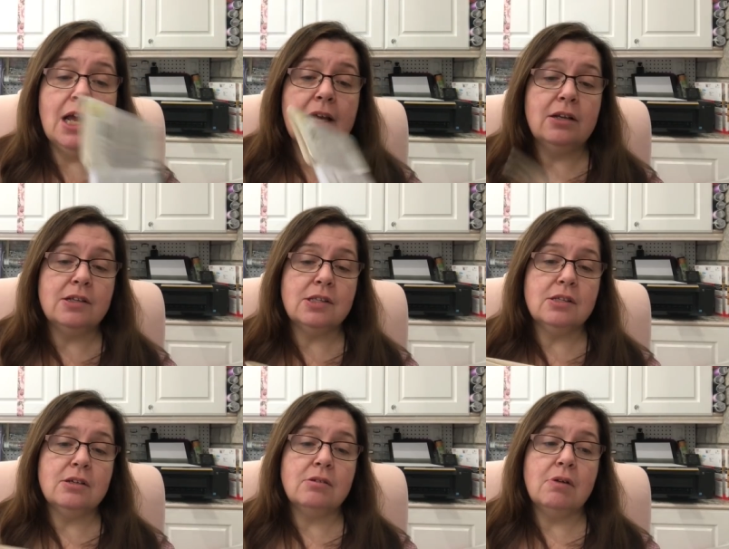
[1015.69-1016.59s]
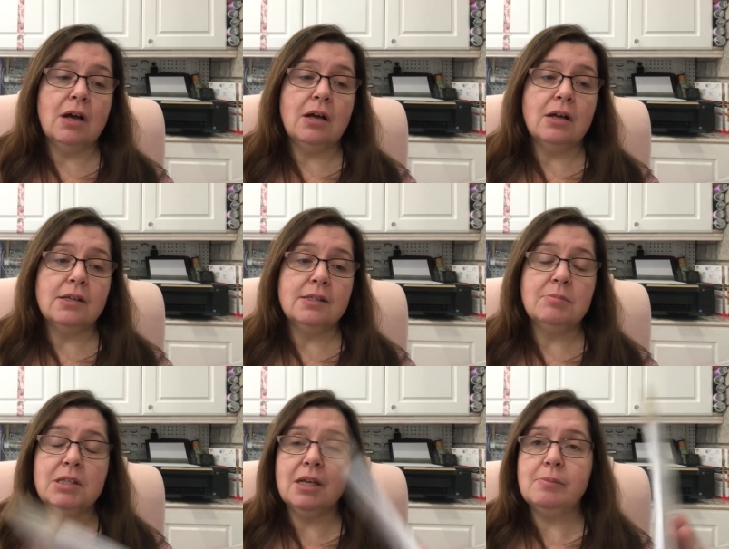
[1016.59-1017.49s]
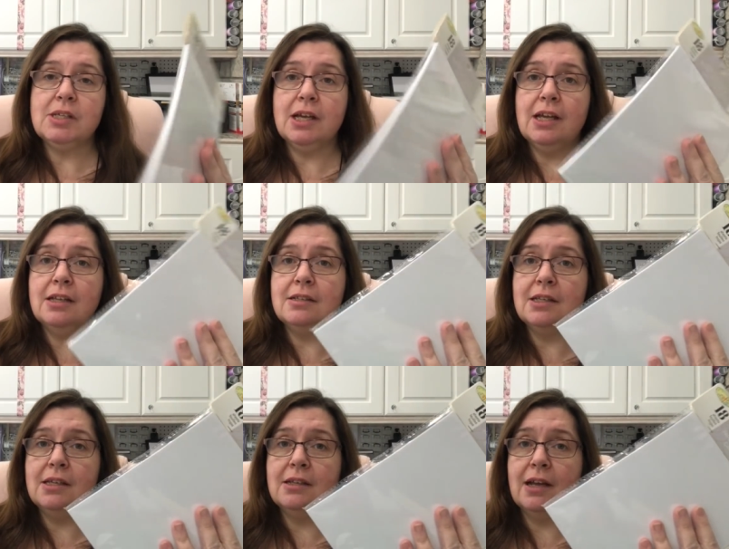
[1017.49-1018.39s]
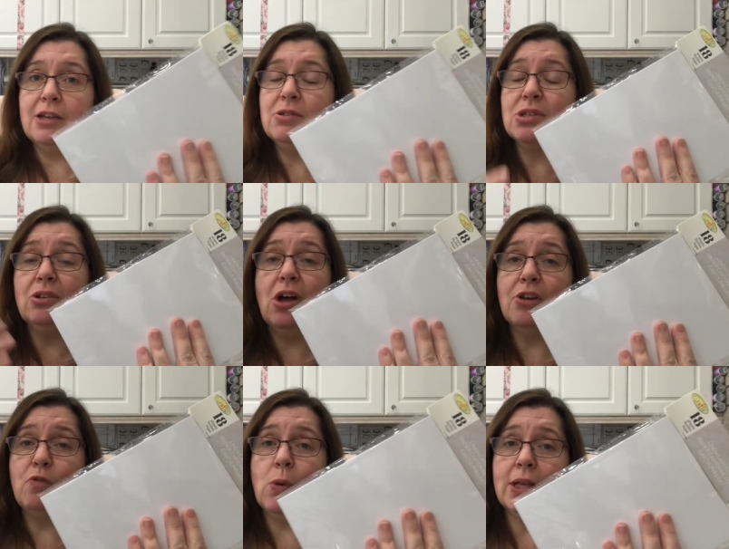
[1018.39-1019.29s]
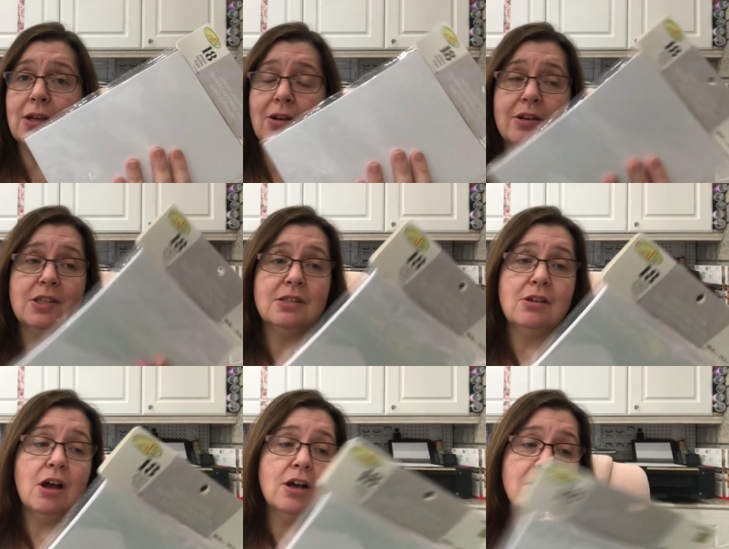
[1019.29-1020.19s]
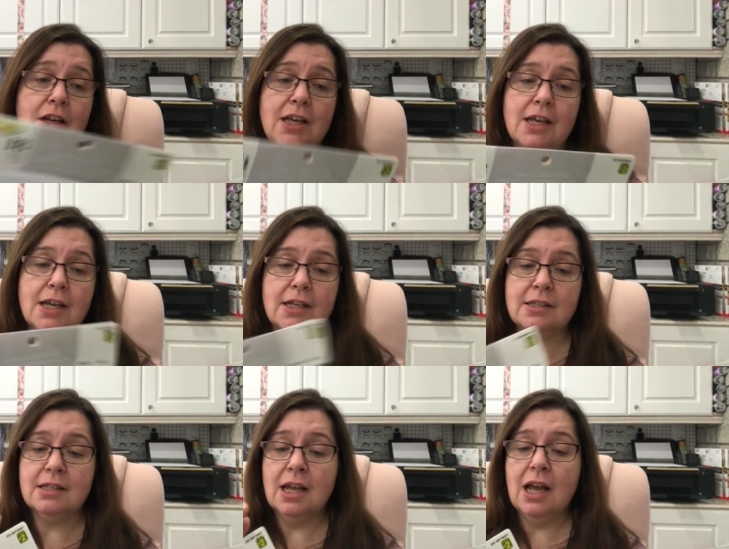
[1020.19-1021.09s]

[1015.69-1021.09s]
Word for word: And also, uh, sometimes I need, I use a lot of white cardstock and